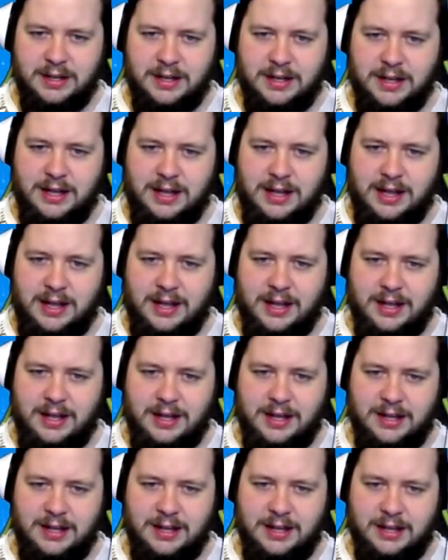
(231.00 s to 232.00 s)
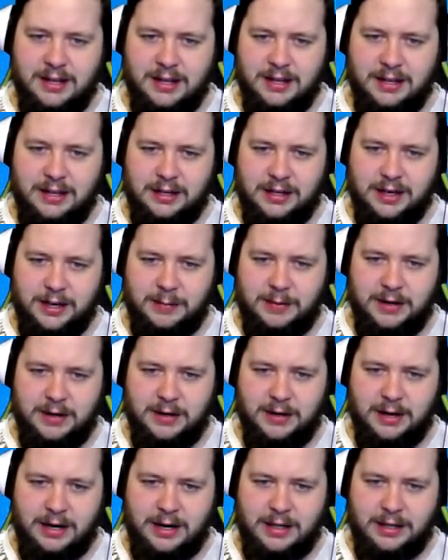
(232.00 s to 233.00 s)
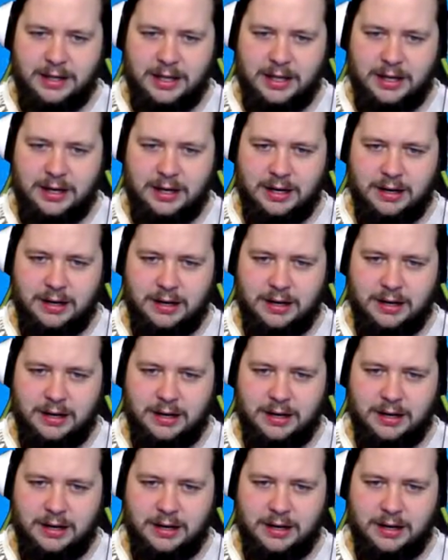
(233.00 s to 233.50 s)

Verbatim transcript: Get up here, and then...